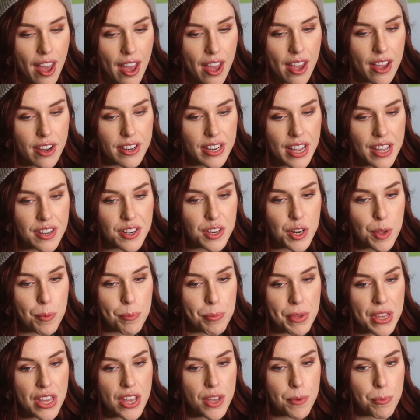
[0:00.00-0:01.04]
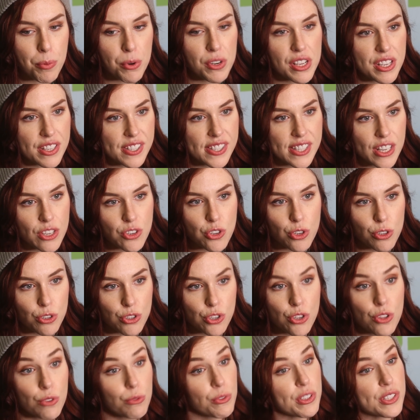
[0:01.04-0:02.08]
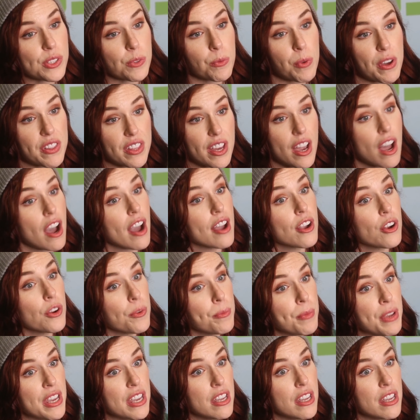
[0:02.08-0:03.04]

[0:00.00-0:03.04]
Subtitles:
had ended up being pretty essential to the reason why they hired